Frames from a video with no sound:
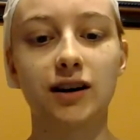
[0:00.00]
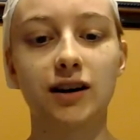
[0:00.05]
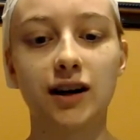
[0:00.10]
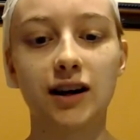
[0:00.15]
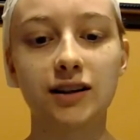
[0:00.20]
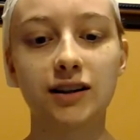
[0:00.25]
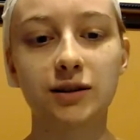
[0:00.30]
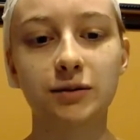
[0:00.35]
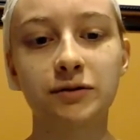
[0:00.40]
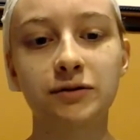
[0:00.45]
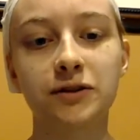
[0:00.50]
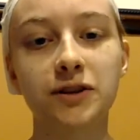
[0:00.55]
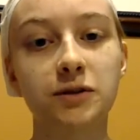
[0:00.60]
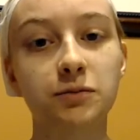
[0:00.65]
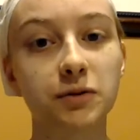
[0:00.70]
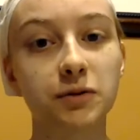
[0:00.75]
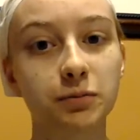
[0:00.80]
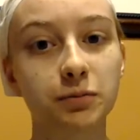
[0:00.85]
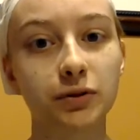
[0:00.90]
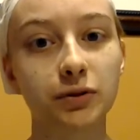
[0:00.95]
And some of these
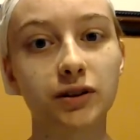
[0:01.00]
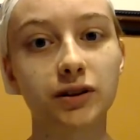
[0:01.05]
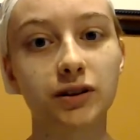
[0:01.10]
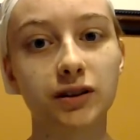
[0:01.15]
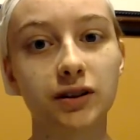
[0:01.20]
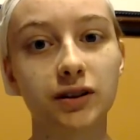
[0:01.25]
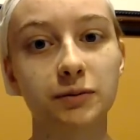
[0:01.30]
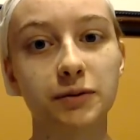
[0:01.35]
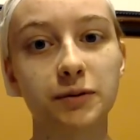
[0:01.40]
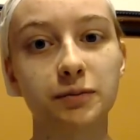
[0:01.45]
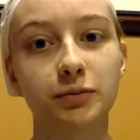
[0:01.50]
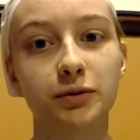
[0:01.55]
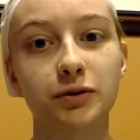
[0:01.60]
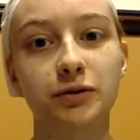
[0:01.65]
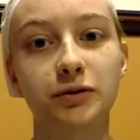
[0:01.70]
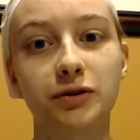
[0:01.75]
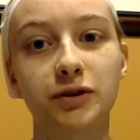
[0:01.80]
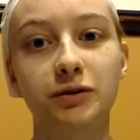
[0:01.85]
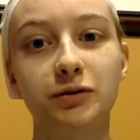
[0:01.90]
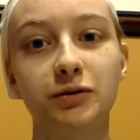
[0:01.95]
people are people
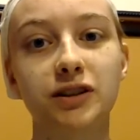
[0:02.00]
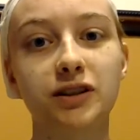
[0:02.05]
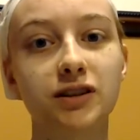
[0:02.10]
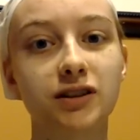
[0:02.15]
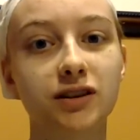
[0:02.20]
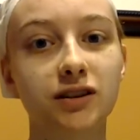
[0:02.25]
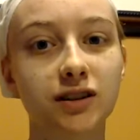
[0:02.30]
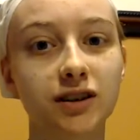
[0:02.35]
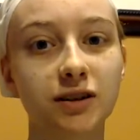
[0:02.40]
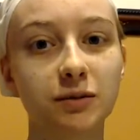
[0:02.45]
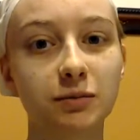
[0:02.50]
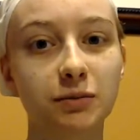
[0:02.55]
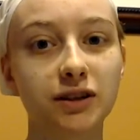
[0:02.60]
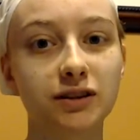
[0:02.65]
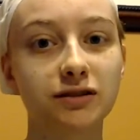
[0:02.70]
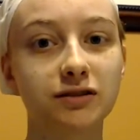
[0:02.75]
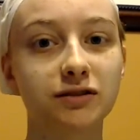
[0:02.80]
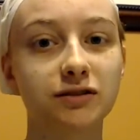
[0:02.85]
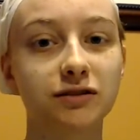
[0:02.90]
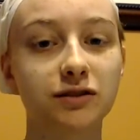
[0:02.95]
who know what they're talking
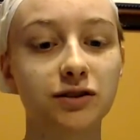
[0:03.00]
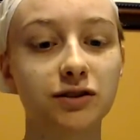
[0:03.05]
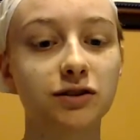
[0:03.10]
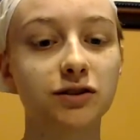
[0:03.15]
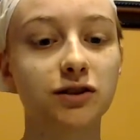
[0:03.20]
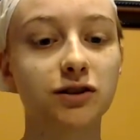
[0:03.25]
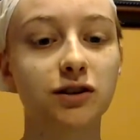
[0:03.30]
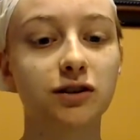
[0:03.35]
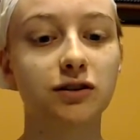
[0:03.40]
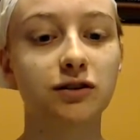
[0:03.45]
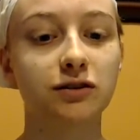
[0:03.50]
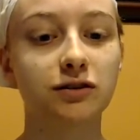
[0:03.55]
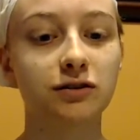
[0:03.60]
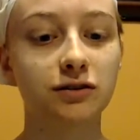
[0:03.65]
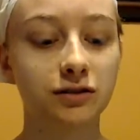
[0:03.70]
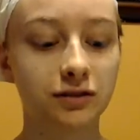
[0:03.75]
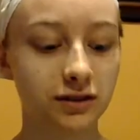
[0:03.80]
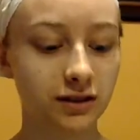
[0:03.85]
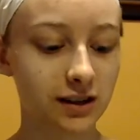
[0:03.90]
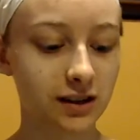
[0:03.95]
about,
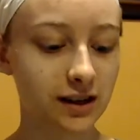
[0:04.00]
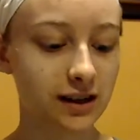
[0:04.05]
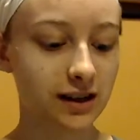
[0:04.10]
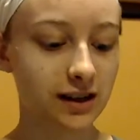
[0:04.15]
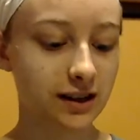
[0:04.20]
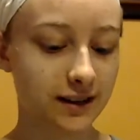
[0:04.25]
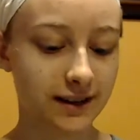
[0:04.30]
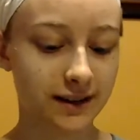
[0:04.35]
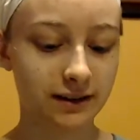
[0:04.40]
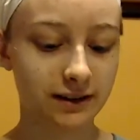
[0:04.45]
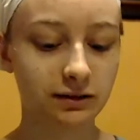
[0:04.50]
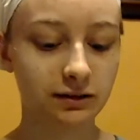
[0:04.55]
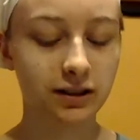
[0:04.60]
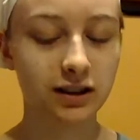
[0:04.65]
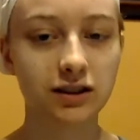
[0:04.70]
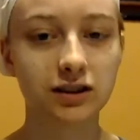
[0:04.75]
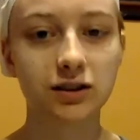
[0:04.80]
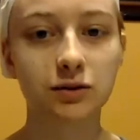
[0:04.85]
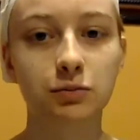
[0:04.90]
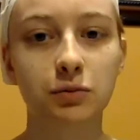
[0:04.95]
so yeah,
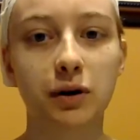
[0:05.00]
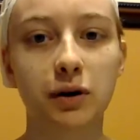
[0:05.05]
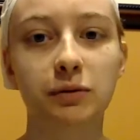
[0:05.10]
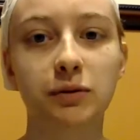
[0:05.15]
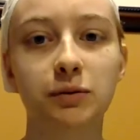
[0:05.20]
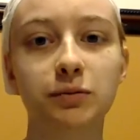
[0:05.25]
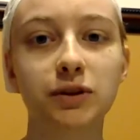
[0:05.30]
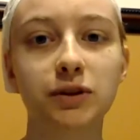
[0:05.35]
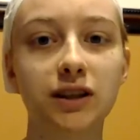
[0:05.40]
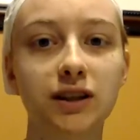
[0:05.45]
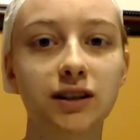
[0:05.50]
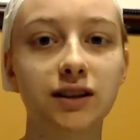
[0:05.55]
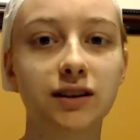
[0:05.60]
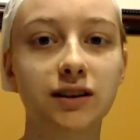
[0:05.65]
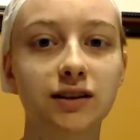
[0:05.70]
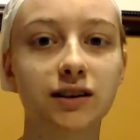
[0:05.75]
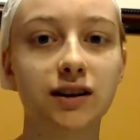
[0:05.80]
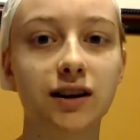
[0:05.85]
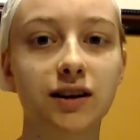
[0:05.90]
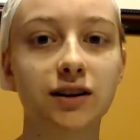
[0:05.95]
this is probably
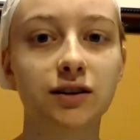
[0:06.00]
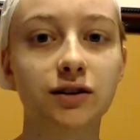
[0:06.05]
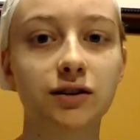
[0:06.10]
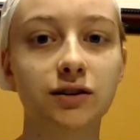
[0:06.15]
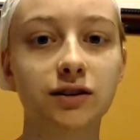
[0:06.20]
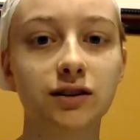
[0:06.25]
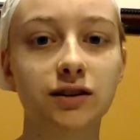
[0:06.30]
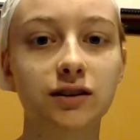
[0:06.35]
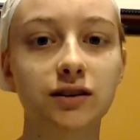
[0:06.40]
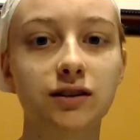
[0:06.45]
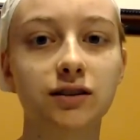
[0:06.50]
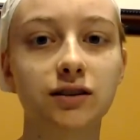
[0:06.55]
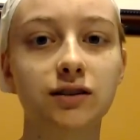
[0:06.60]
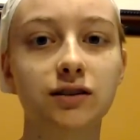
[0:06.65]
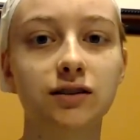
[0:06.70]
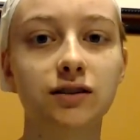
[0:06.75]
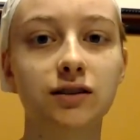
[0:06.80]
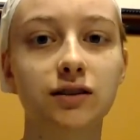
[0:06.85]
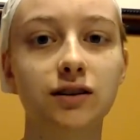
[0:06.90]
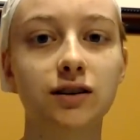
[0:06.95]
a good
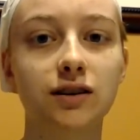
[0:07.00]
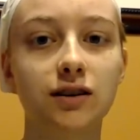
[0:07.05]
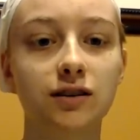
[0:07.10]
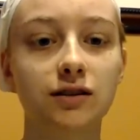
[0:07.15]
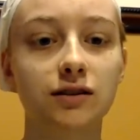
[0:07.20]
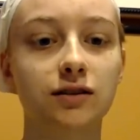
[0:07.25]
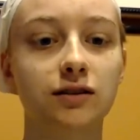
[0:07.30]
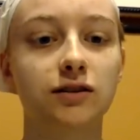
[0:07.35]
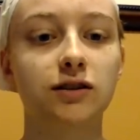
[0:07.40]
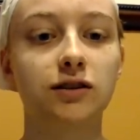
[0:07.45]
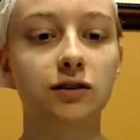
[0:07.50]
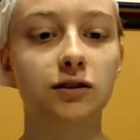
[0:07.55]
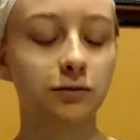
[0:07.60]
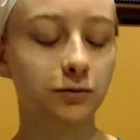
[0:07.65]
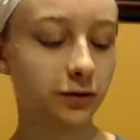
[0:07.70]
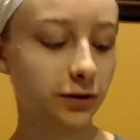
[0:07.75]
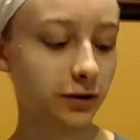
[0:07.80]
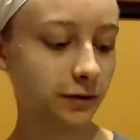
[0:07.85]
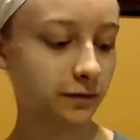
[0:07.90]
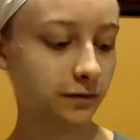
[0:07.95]
book to go
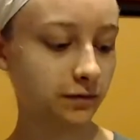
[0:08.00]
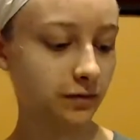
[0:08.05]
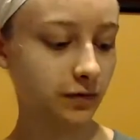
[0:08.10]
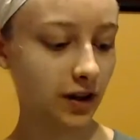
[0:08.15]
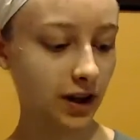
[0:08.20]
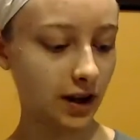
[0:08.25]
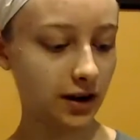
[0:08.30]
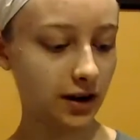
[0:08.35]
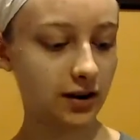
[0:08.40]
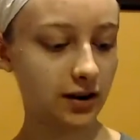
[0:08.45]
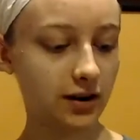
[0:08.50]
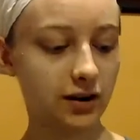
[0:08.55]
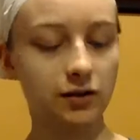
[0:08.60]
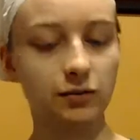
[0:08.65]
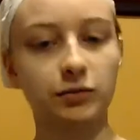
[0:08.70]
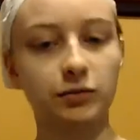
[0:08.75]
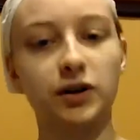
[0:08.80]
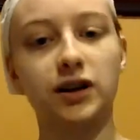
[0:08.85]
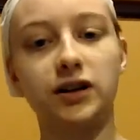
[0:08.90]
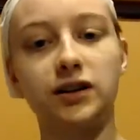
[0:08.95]
for.
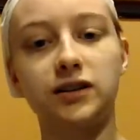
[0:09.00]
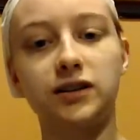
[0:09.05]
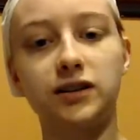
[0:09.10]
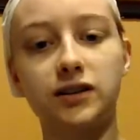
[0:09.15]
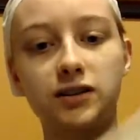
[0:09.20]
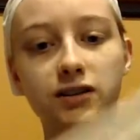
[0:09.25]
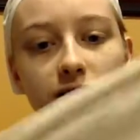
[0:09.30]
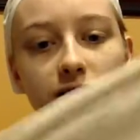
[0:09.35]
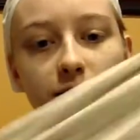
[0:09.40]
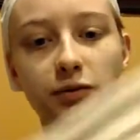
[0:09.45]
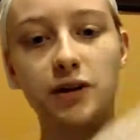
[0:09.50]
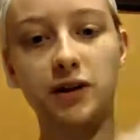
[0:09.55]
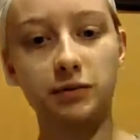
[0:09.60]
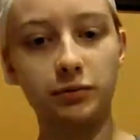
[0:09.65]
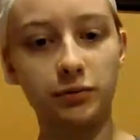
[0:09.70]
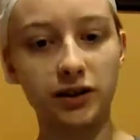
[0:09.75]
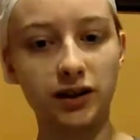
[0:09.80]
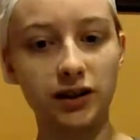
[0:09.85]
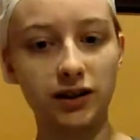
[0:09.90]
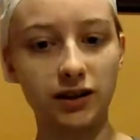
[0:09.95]
My sister
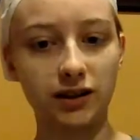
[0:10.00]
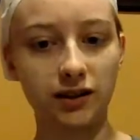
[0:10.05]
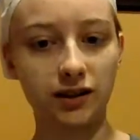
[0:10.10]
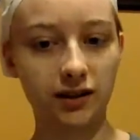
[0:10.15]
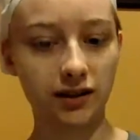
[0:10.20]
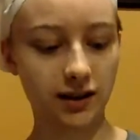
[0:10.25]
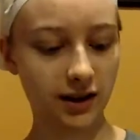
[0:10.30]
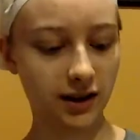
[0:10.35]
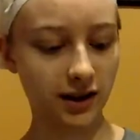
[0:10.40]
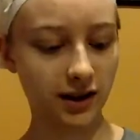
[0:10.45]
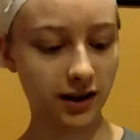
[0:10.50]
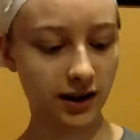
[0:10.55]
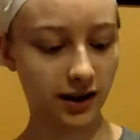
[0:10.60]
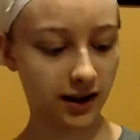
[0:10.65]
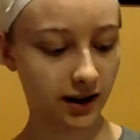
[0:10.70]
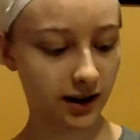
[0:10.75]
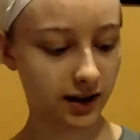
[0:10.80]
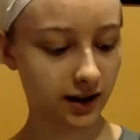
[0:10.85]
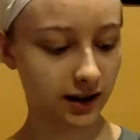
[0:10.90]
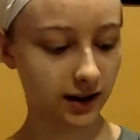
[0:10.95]
bought me
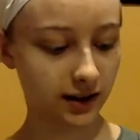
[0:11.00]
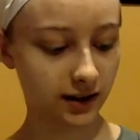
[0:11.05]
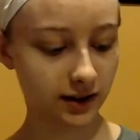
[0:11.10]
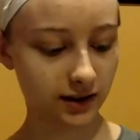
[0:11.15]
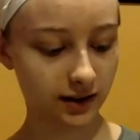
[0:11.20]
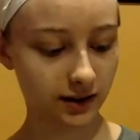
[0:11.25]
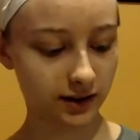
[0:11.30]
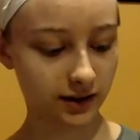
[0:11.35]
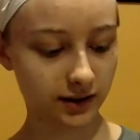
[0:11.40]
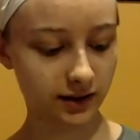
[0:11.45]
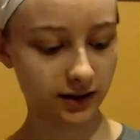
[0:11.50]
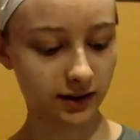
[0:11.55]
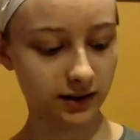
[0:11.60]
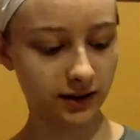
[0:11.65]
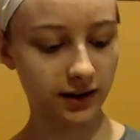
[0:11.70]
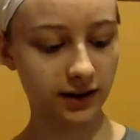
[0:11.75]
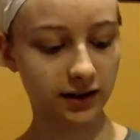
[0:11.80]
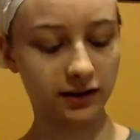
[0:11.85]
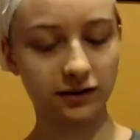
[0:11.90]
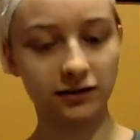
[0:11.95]
an
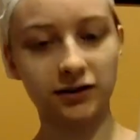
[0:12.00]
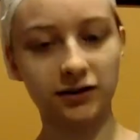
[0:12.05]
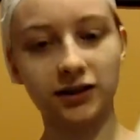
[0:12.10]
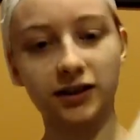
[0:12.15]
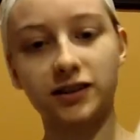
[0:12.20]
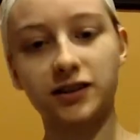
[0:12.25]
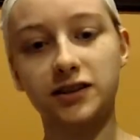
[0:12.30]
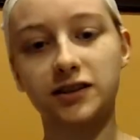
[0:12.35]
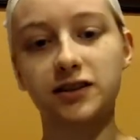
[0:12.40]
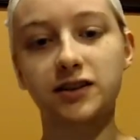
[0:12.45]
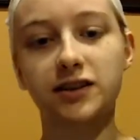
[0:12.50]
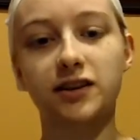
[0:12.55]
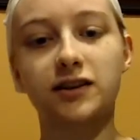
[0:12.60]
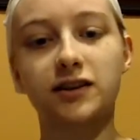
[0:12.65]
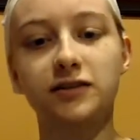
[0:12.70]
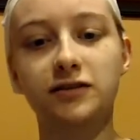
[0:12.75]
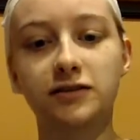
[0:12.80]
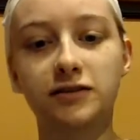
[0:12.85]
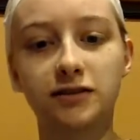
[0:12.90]
infinity scarf